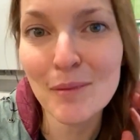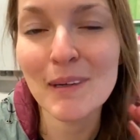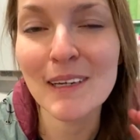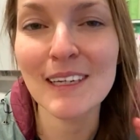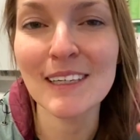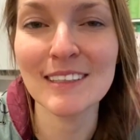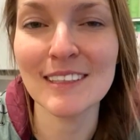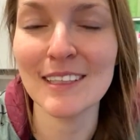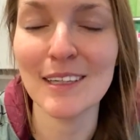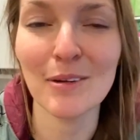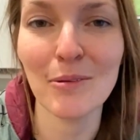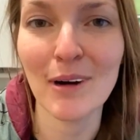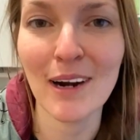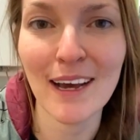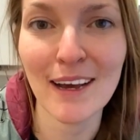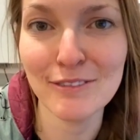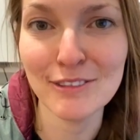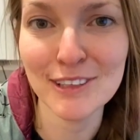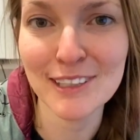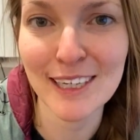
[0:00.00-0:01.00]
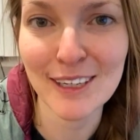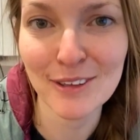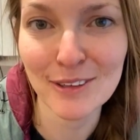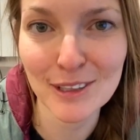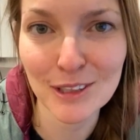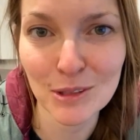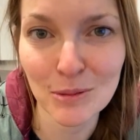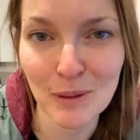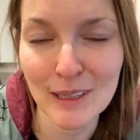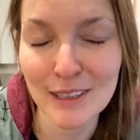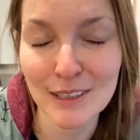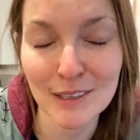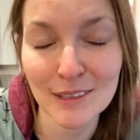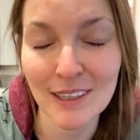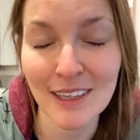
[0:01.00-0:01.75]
because he didn't wanna have to take her in twice.